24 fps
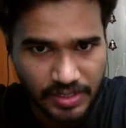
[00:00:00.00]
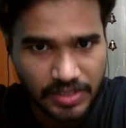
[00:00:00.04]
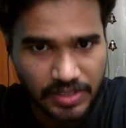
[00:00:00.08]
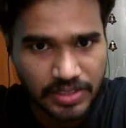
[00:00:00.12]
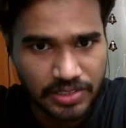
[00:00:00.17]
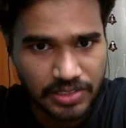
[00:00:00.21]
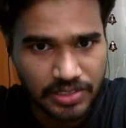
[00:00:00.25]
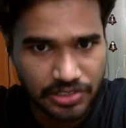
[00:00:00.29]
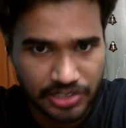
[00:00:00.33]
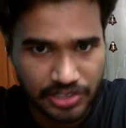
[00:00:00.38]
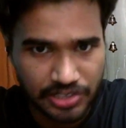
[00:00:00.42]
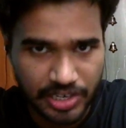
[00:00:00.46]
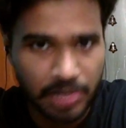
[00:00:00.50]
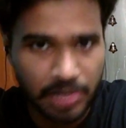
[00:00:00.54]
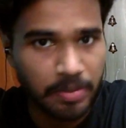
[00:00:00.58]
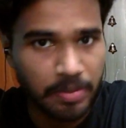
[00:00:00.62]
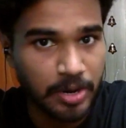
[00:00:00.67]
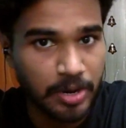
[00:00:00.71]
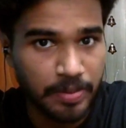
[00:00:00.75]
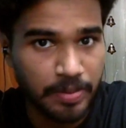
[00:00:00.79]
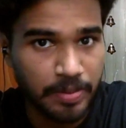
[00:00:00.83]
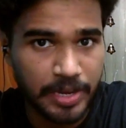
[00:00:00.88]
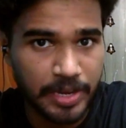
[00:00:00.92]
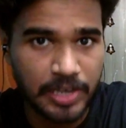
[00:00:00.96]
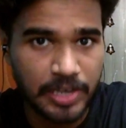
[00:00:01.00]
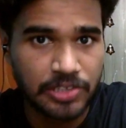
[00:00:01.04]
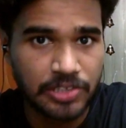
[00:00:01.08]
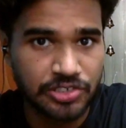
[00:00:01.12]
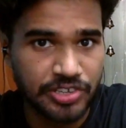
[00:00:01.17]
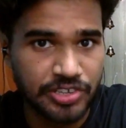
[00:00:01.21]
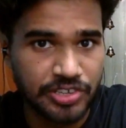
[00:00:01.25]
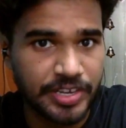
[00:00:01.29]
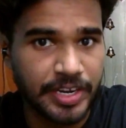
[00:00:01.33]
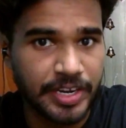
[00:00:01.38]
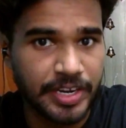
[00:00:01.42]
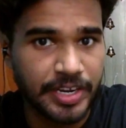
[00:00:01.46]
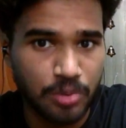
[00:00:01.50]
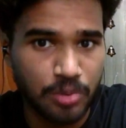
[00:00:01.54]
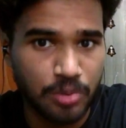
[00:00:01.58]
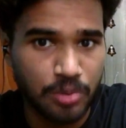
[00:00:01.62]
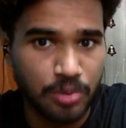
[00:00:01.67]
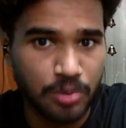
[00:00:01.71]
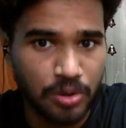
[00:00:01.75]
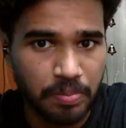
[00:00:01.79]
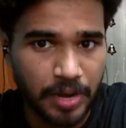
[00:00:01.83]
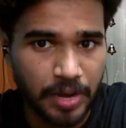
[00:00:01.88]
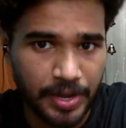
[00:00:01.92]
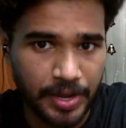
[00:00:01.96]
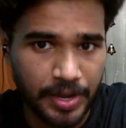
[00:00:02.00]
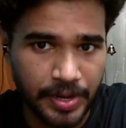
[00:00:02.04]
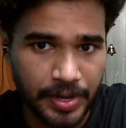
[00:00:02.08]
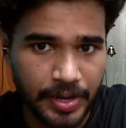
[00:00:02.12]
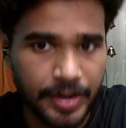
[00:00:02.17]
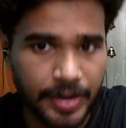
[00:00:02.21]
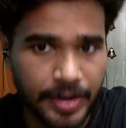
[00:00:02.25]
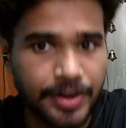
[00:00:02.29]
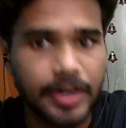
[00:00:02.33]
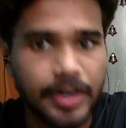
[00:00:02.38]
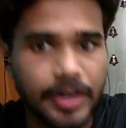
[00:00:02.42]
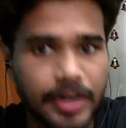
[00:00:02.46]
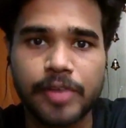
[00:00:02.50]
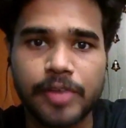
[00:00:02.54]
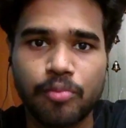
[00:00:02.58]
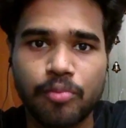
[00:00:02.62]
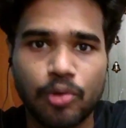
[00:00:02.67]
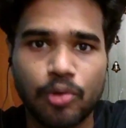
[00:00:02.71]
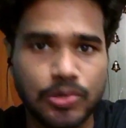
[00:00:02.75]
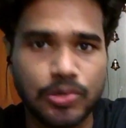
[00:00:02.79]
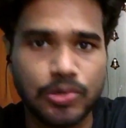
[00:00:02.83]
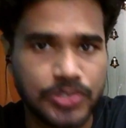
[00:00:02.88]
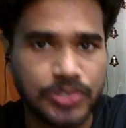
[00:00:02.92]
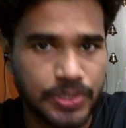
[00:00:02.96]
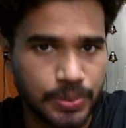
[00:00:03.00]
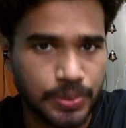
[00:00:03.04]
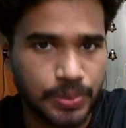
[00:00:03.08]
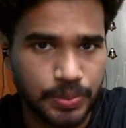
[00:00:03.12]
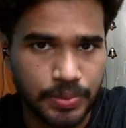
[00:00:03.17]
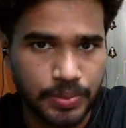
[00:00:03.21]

the General Biomedical Engineering book by Enderle and Bronzino.